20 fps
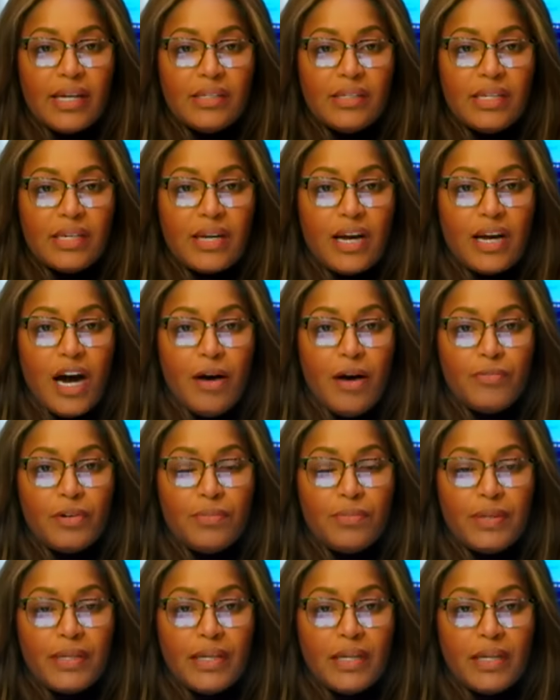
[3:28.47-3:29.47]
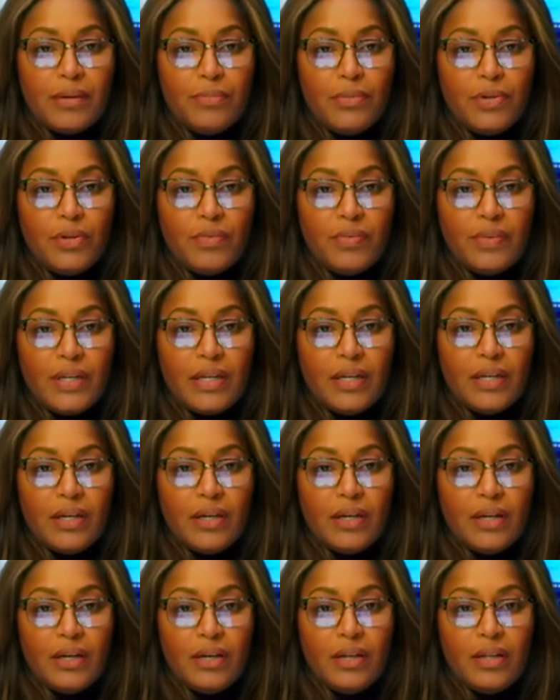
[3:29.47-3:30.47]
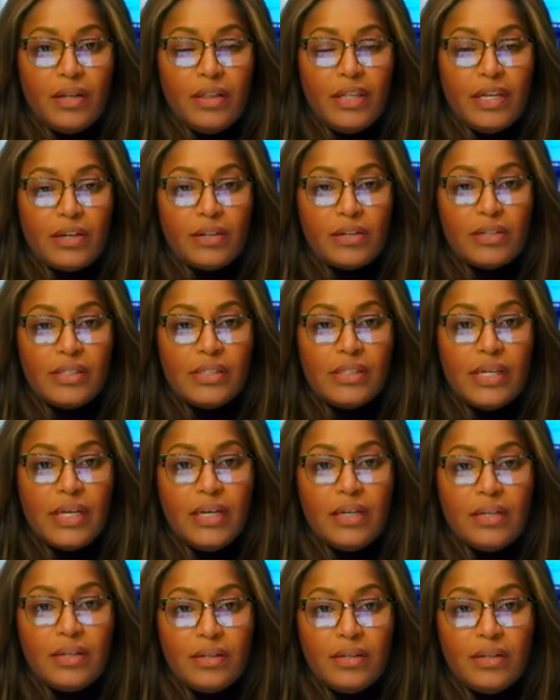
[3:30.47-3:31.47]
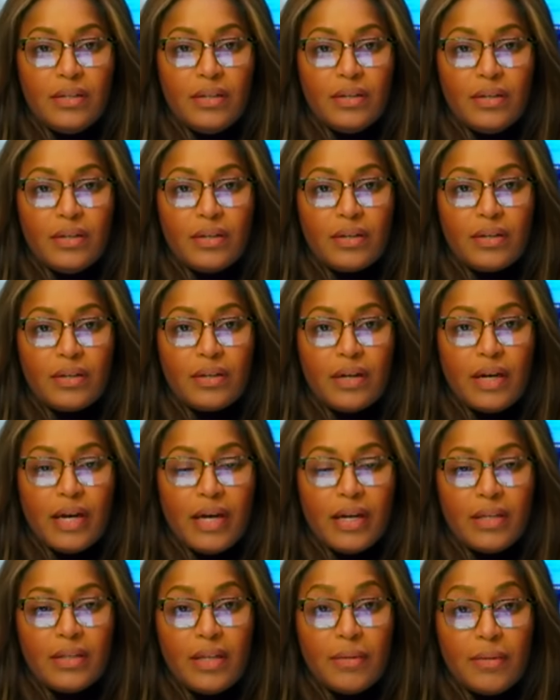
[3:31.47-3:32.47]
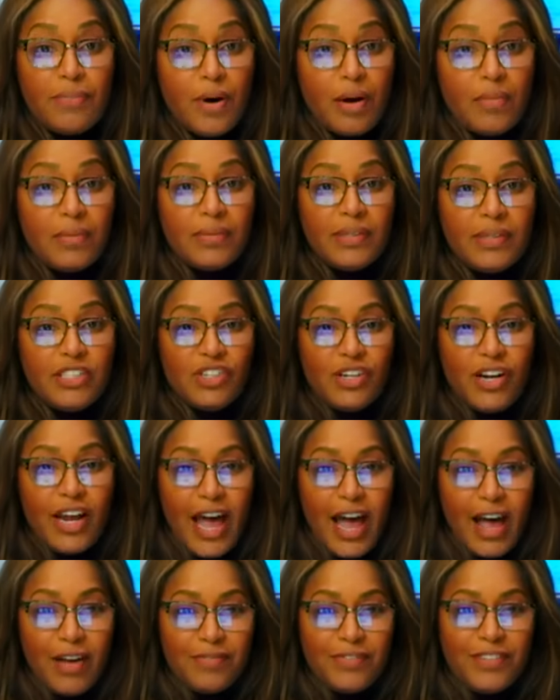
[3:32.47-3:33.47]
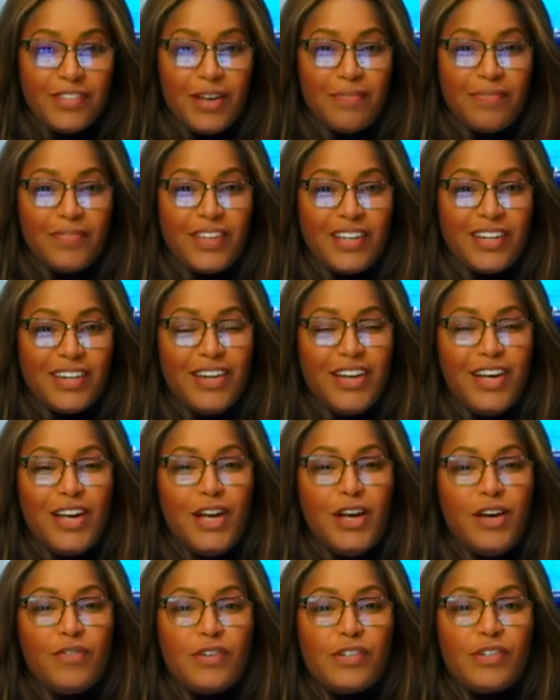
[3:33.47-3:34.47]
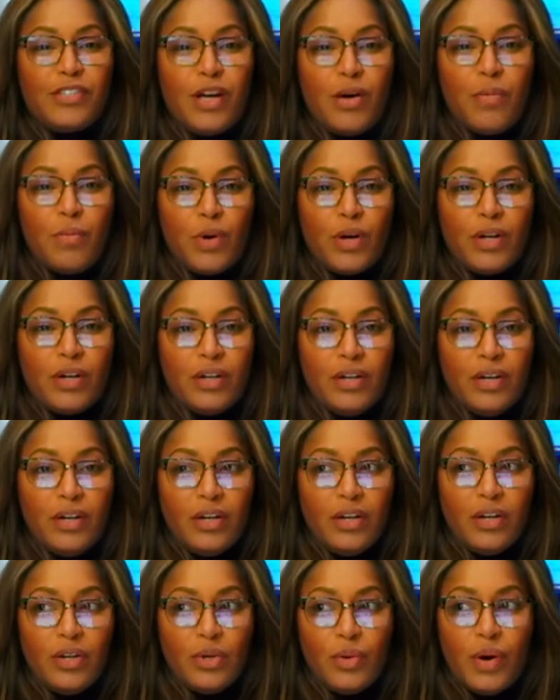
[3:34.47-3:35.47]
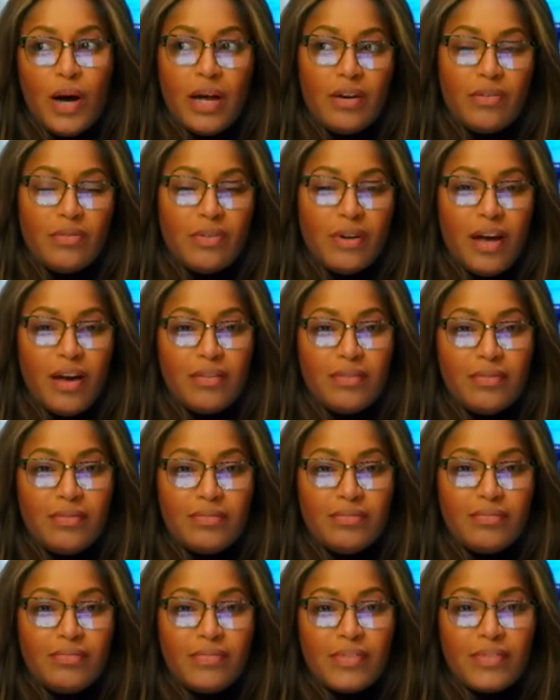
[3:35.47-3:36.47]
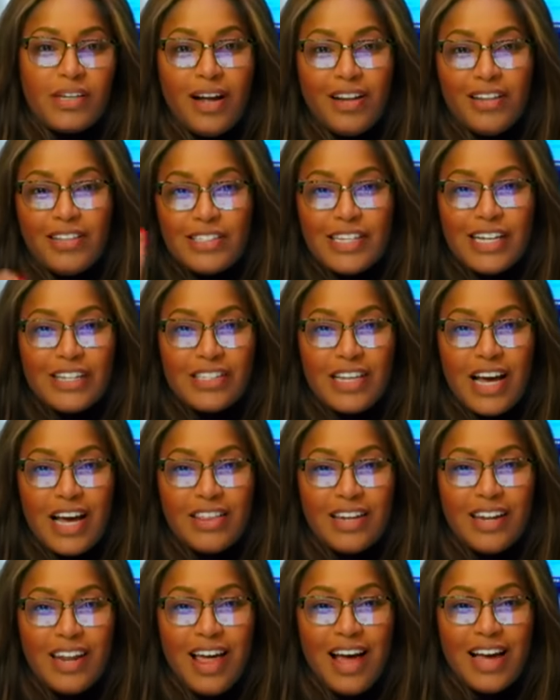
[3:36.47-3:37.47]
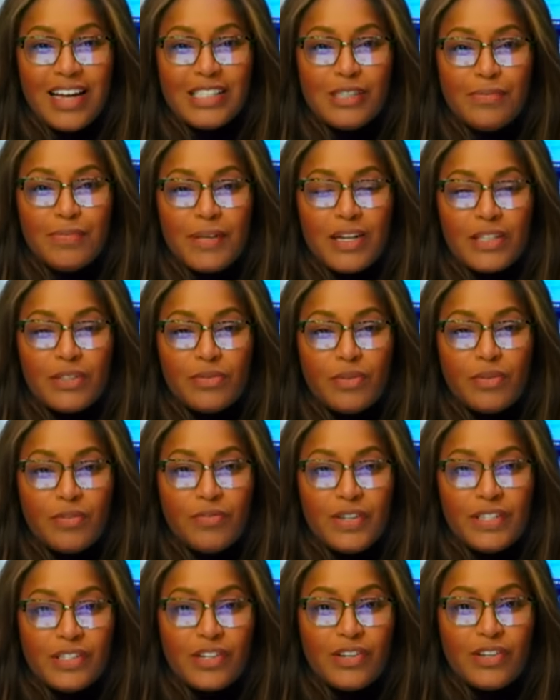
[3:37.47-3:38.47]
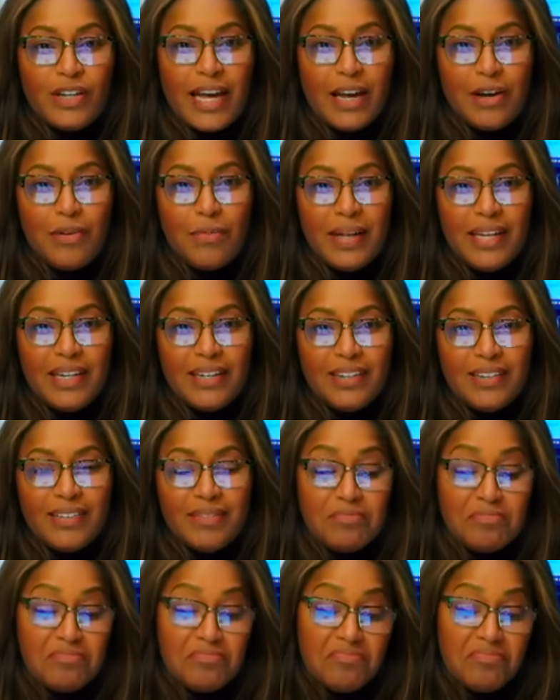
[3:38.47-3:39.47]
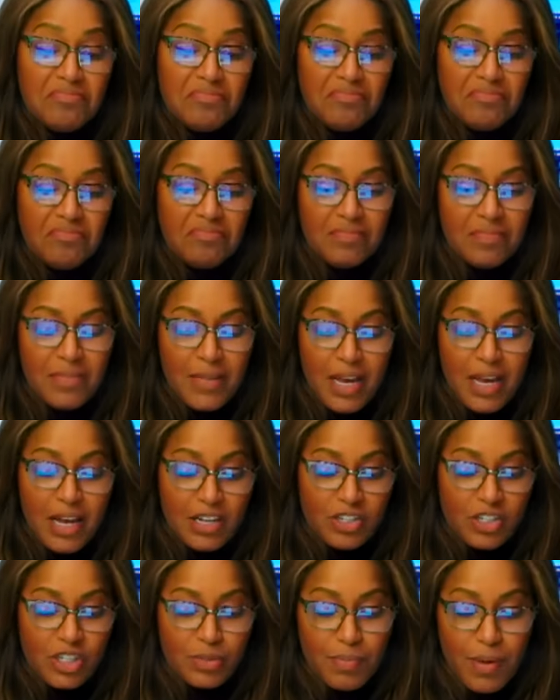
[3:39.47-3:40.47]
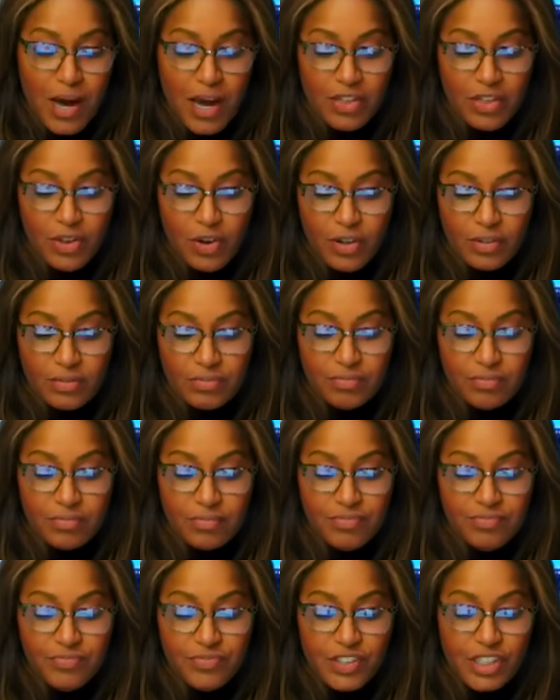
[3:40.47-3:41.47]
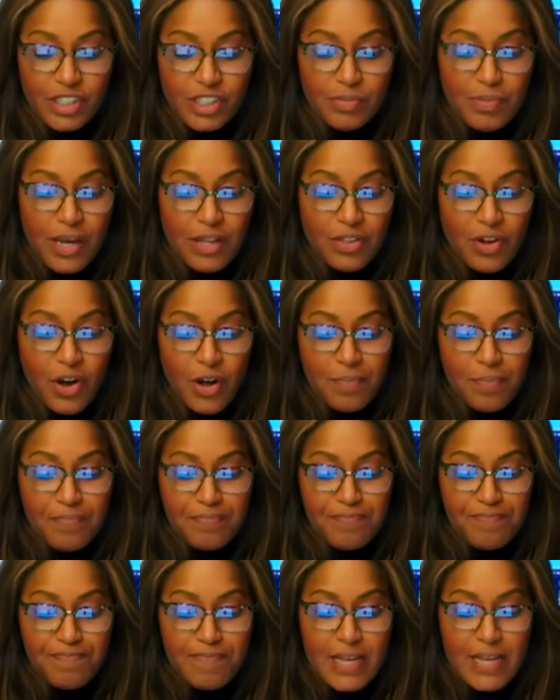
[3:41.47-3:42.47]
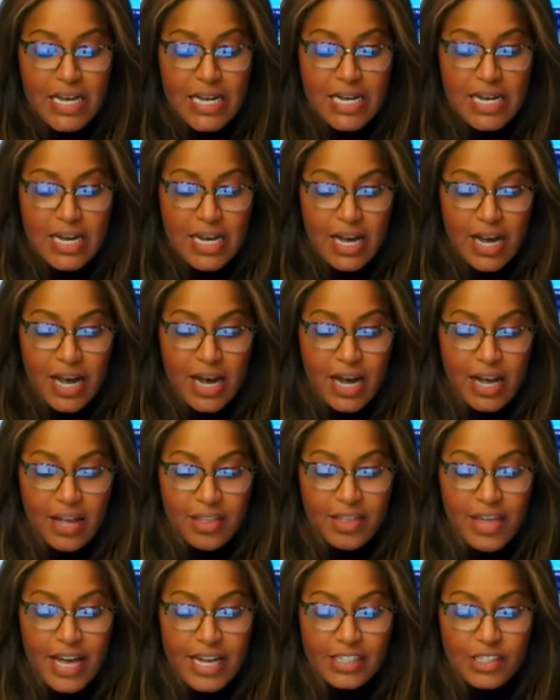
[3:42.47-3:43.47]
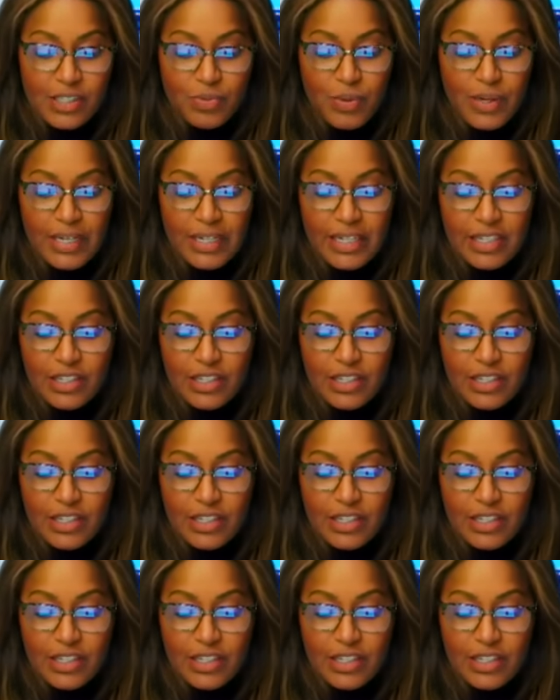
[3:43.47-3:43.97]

sit comfortably in a movie theater seat, okay? They probably should have something for someone who, I don't know, colors outside the lines because of a physical ailment. It's my thought, just my thought. Uh, that's what he did